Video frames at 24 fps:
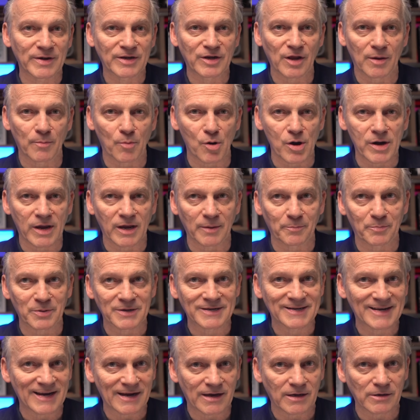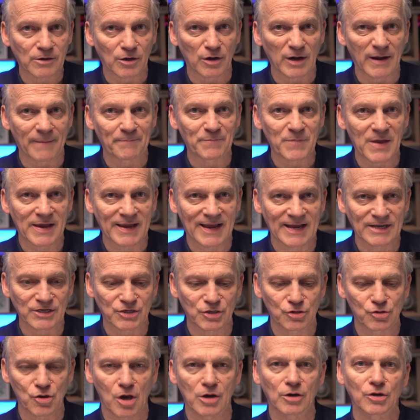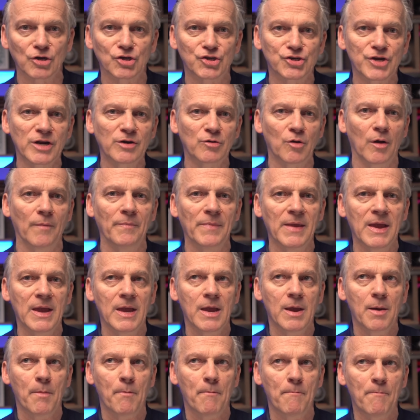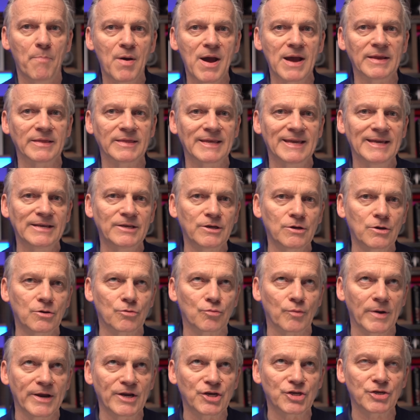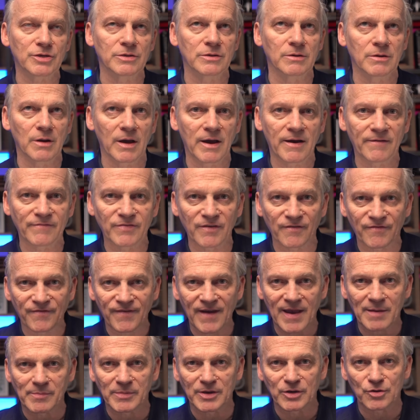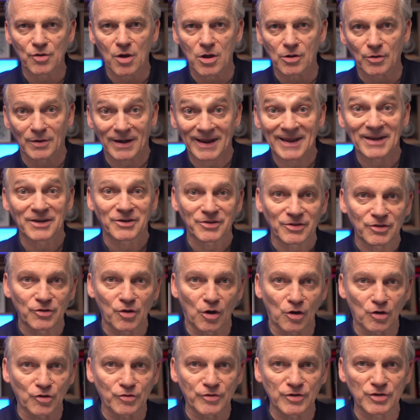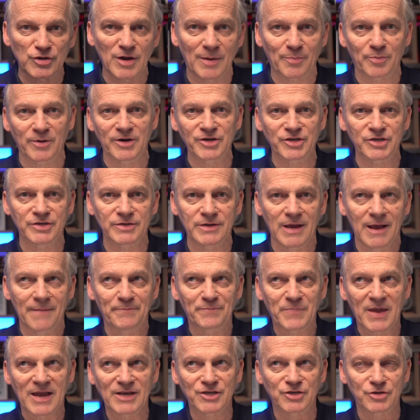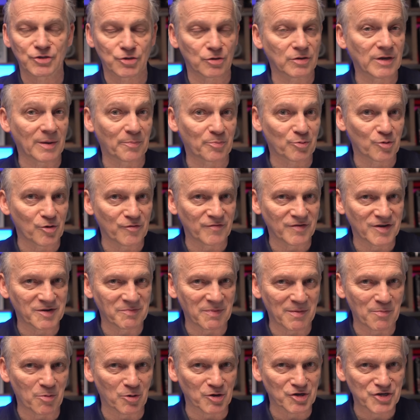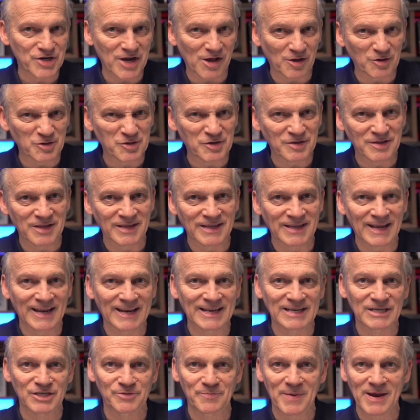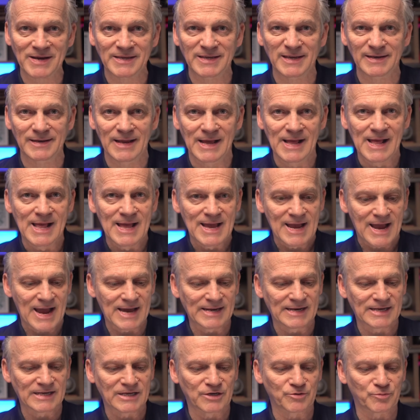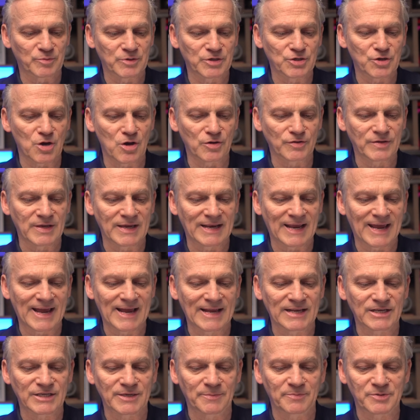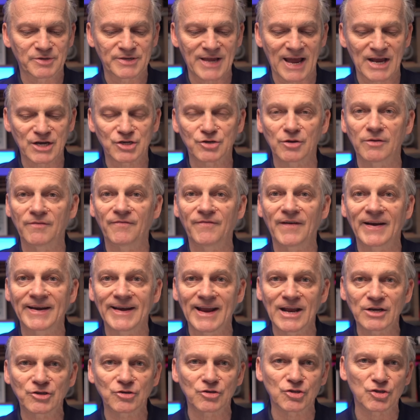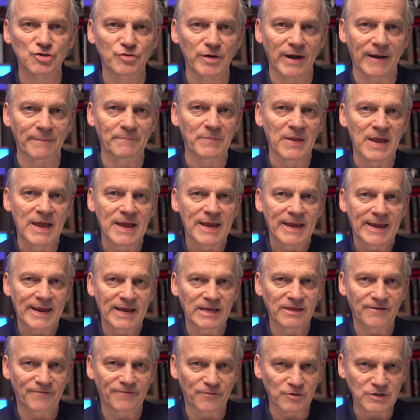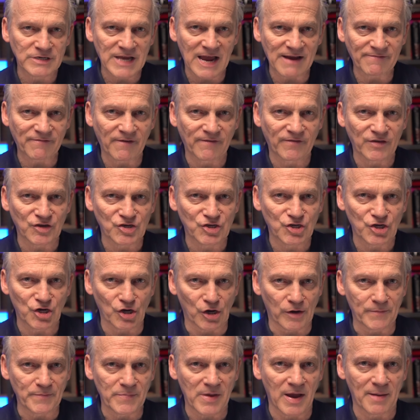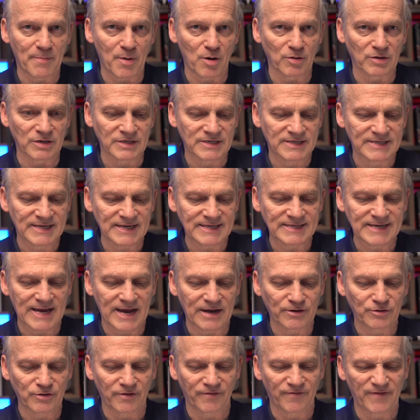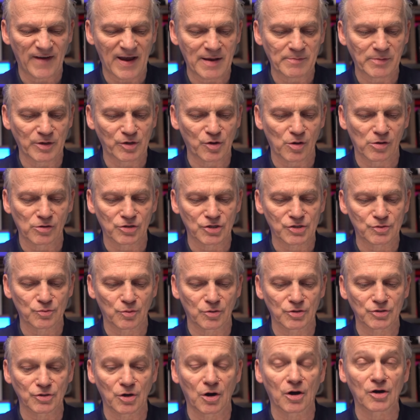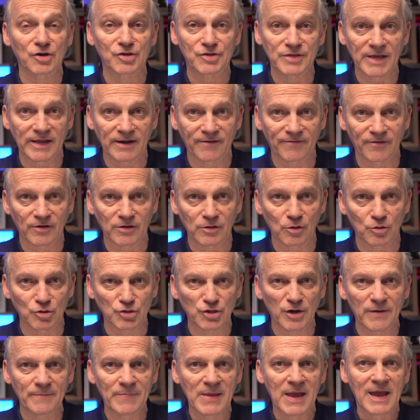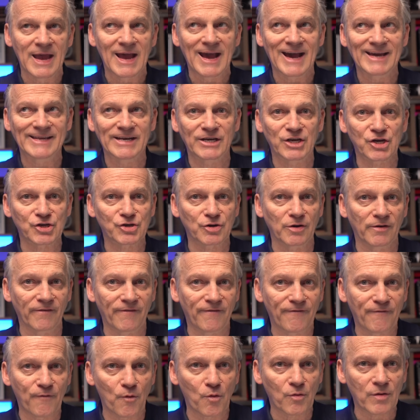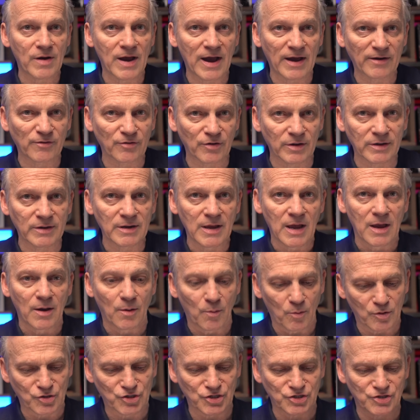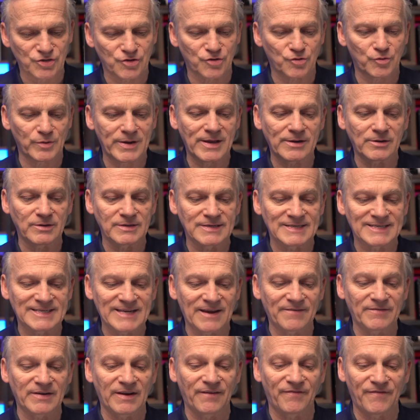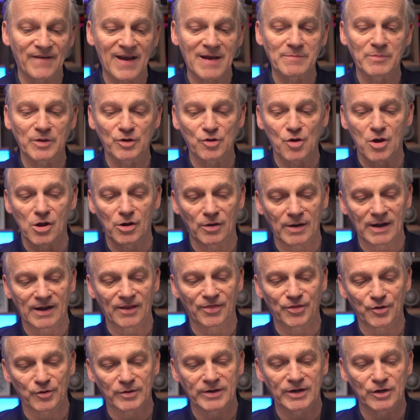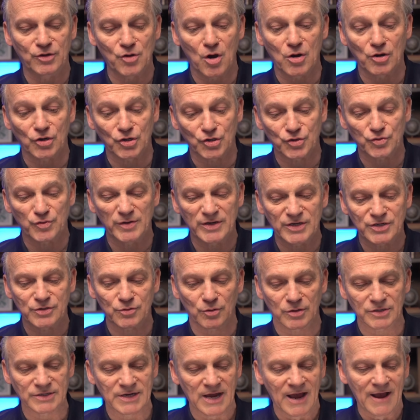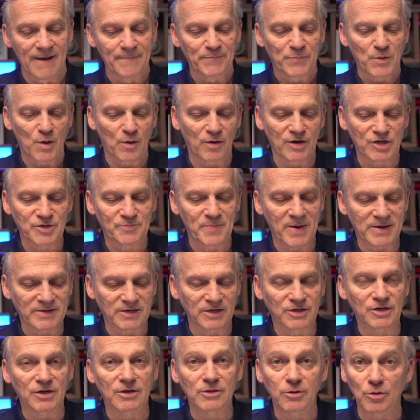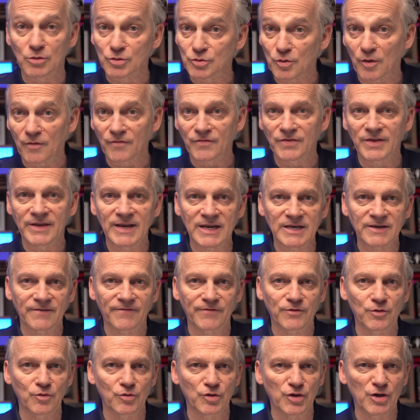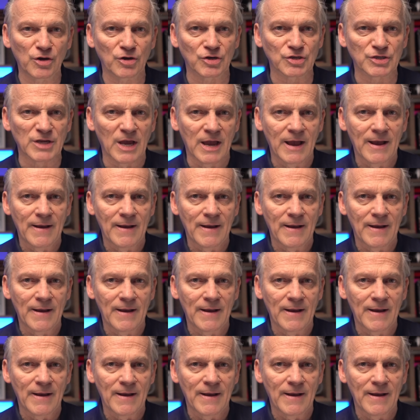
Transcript: retail market, particularly against Dollar General. But the integration of the Family Dollar into the Dollar Tree's operations has certainly proven to be more challenging than they'd expected, and it has resulted in substantial financial strain. In the first half of this year, about 600 Family Dollar stores are slated for closure. An additional 400, which is 370 Family Dollar and 30 Dollar Tree stores, are expected to close over the next few years.